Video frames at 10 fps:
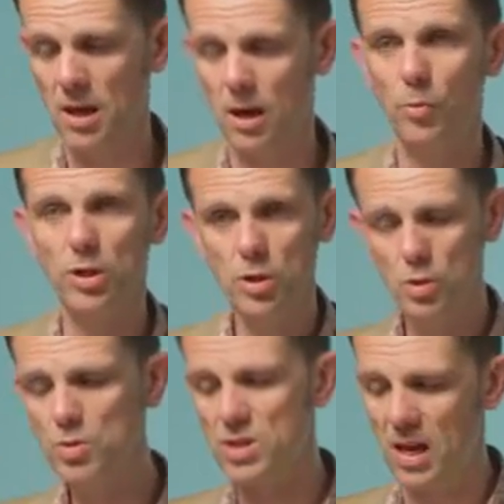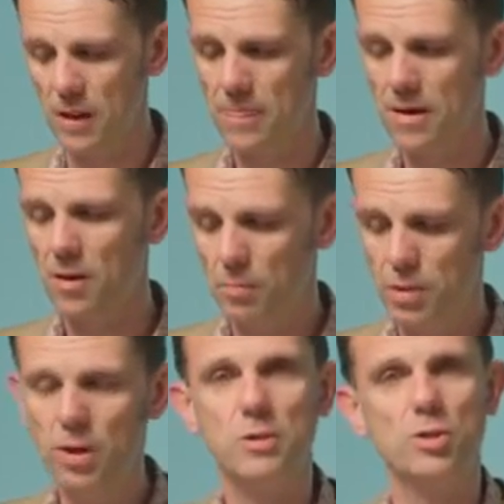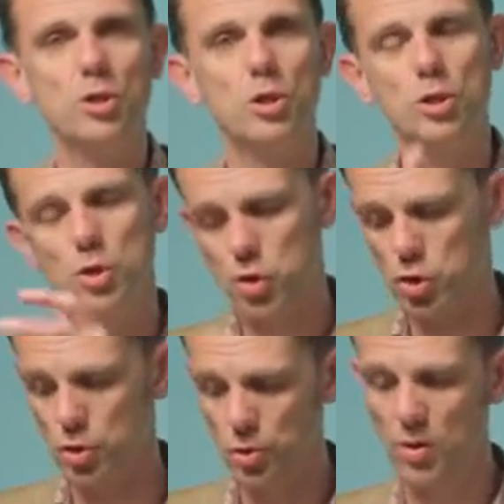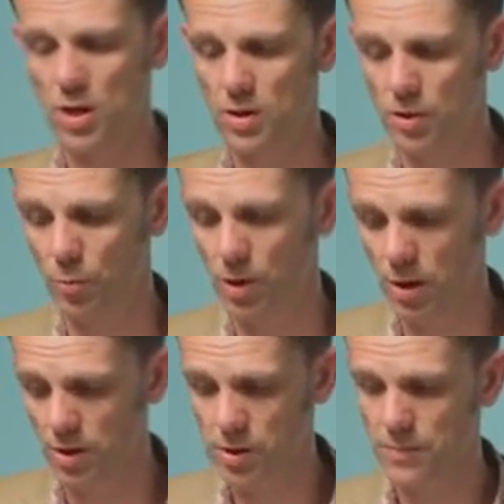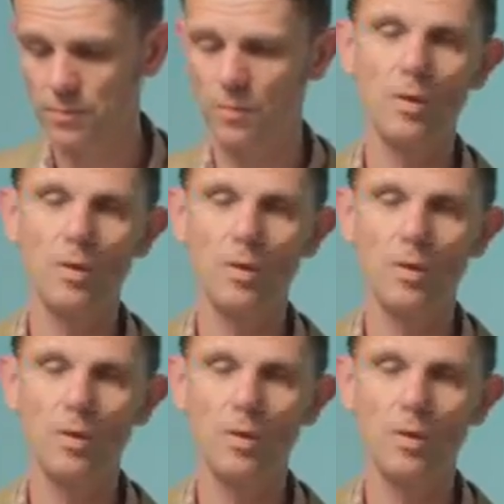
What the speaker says: and we use that purpose to construe the words.